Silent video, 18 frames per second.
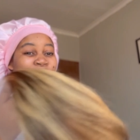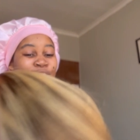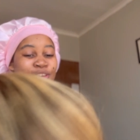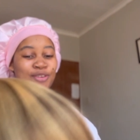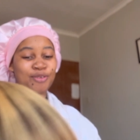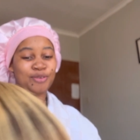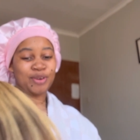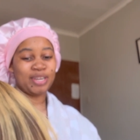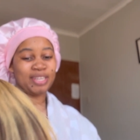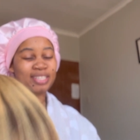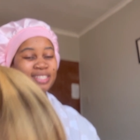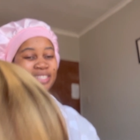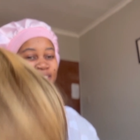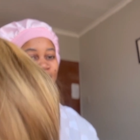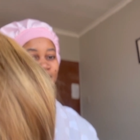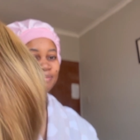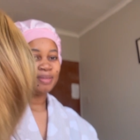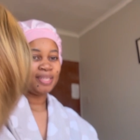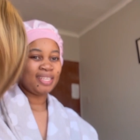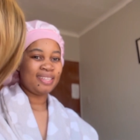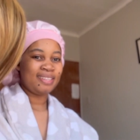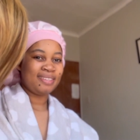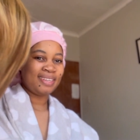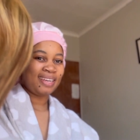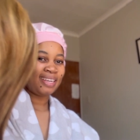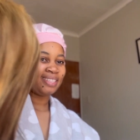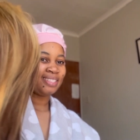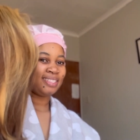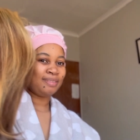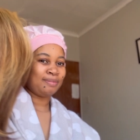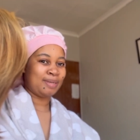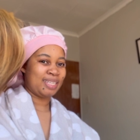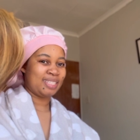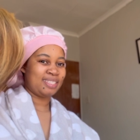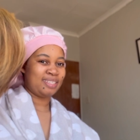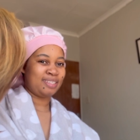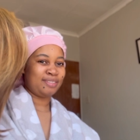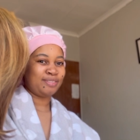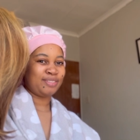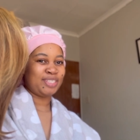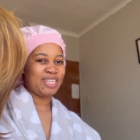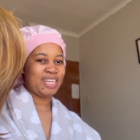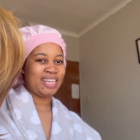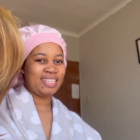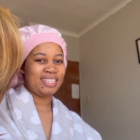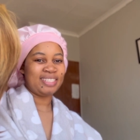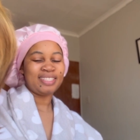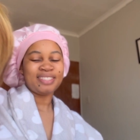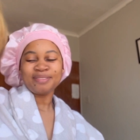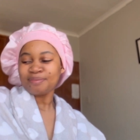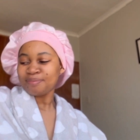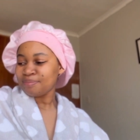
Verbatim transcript: you already see me i see myself child